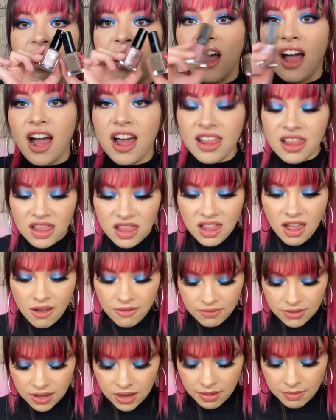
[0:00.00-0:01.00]
I
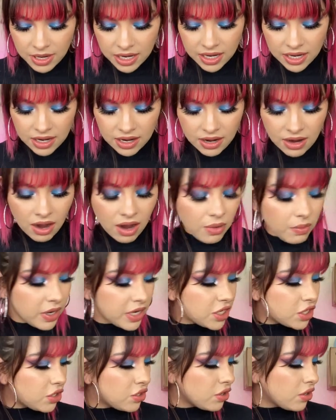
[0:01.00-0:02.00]
love them, I cannot
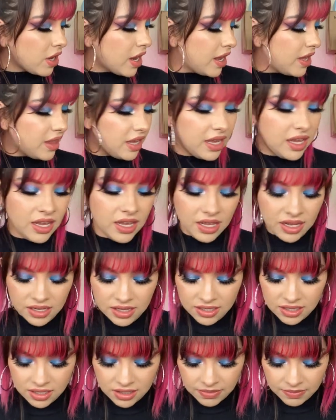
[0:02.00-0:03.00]
wait to try
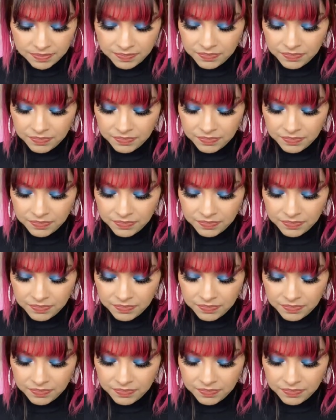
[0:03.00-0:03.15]
these.